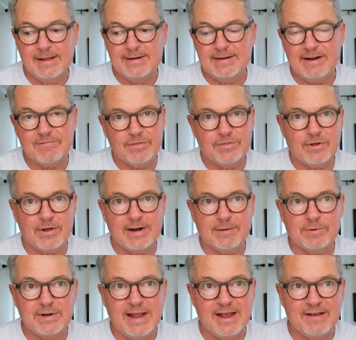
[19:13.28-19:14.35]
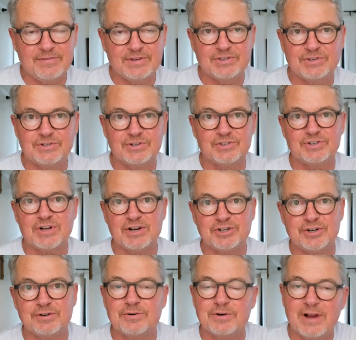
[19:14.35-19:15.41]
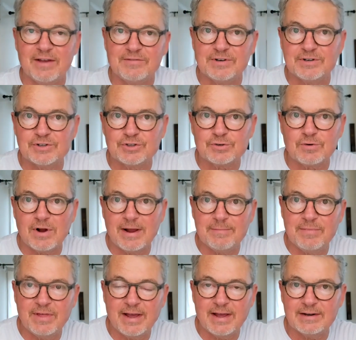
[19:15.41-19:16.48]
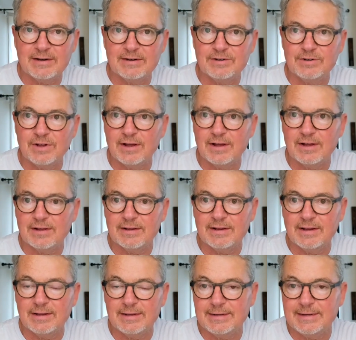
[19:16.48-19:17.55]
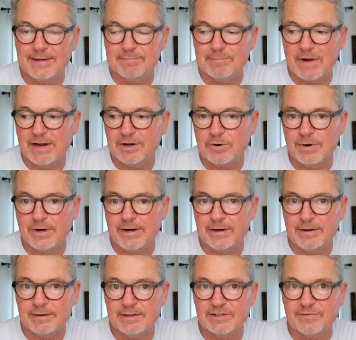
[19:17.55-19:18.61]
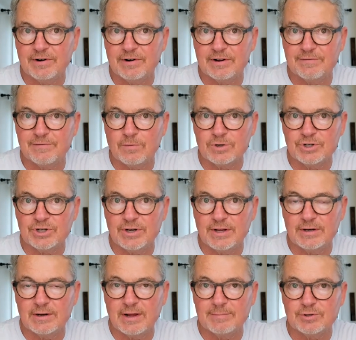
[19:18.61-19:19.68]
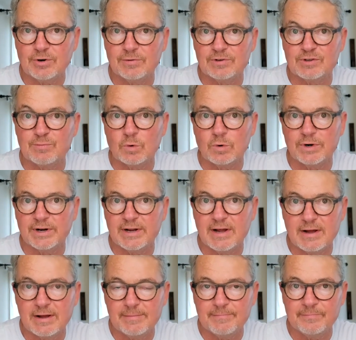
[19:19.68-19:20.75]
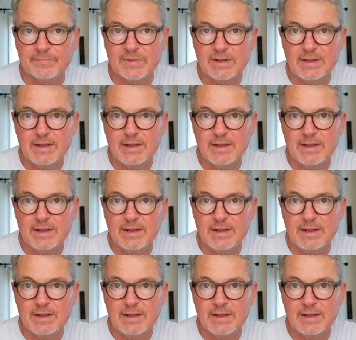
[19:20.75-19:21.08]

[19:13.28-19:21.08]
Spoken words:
Never thought I would have this discussion or have to describe that in my career. It's very unfortunate. I'm sure there's more to come.